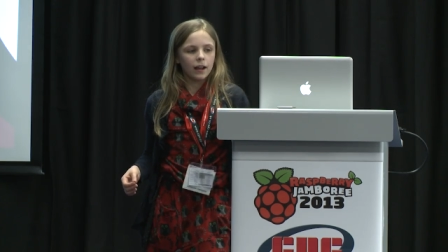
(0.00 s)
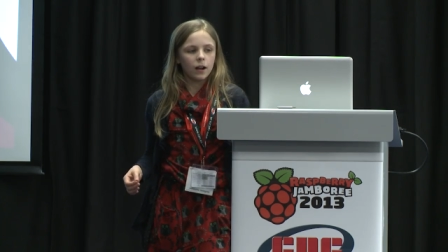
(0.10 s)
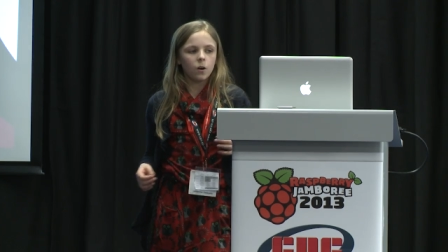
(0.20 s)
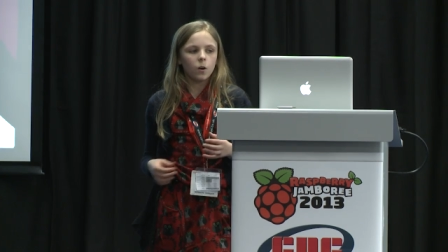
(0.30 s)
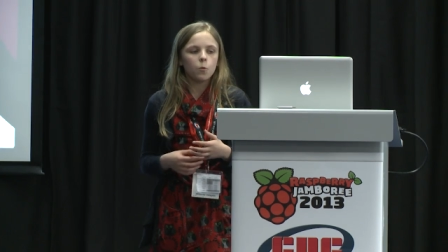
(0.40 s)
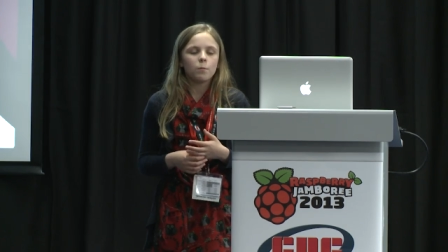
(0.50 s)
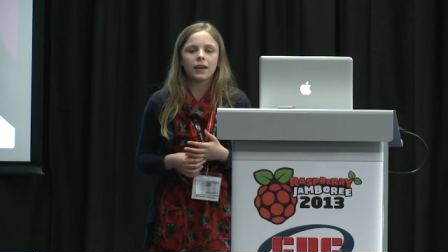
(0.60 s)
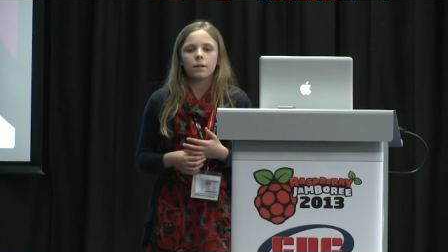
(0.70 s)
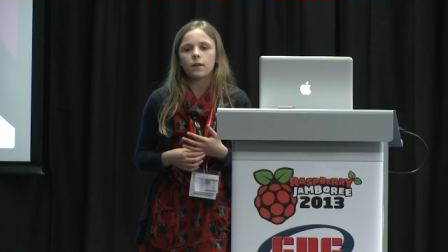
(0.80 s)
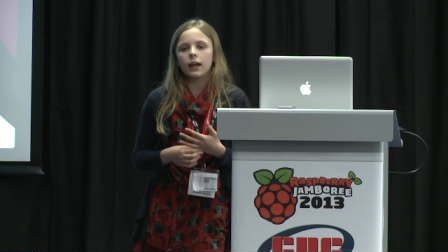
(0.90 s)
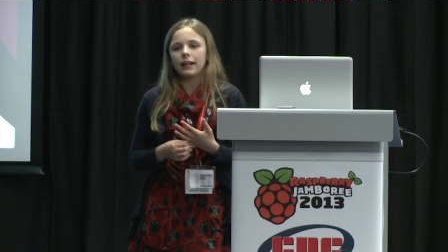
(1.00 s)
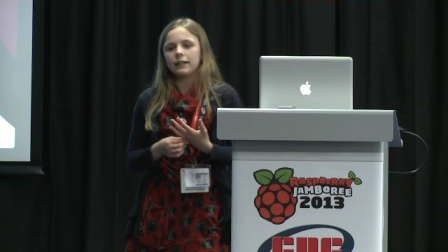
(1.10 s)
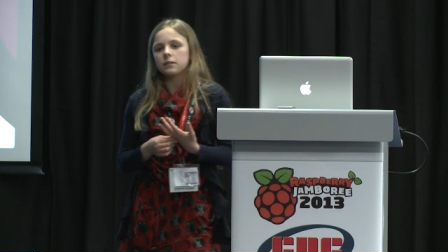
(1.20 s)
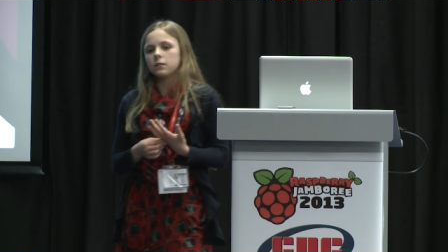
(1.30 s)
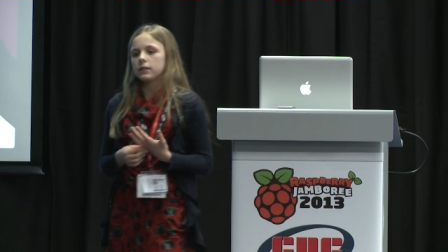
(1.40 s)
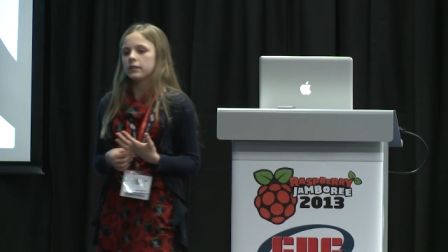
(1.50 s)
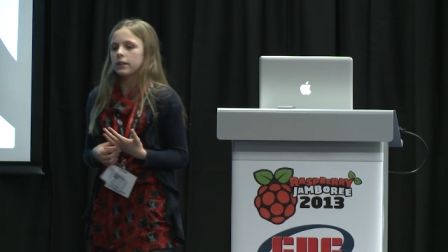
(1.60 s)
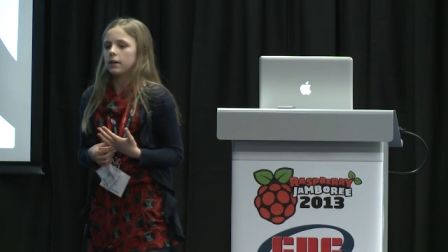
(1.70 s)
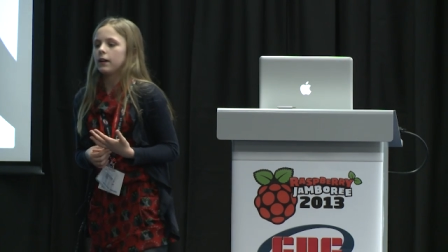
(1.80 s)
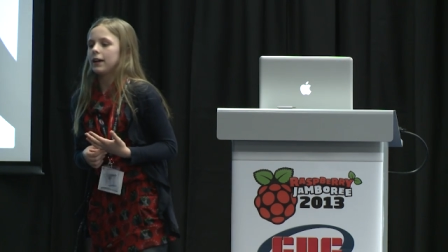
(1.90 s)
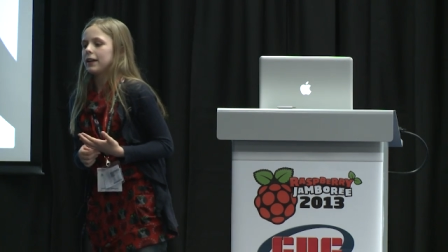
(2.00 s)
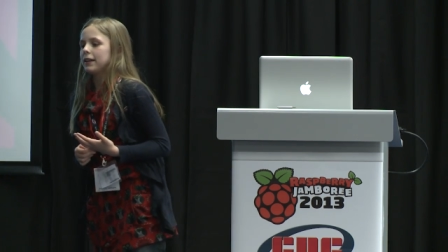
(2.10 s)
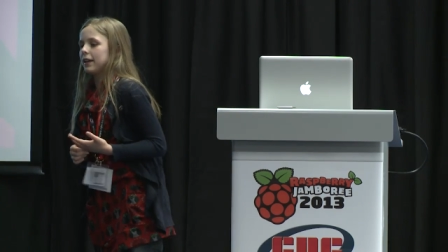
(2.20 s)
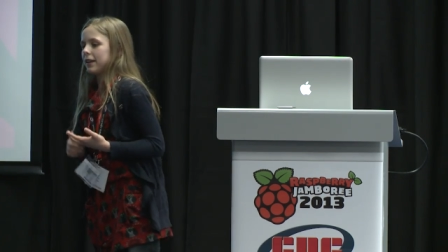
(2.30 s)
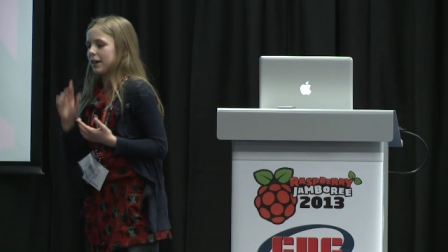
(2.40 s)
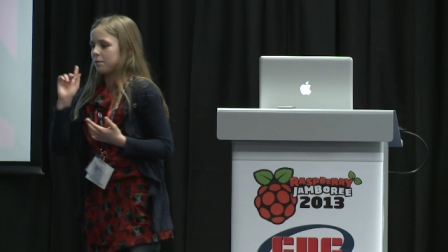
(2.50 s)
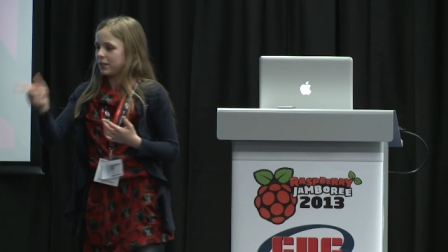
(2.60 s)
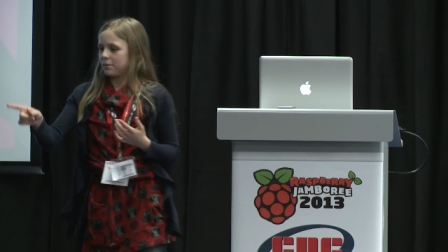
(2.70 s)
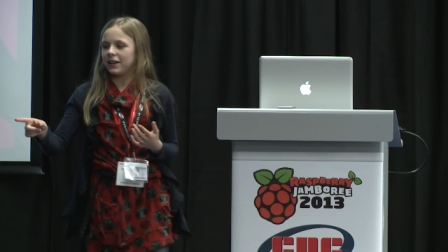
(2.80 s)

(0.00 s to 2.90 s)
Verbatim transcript: Or may, and also an idea that Mr.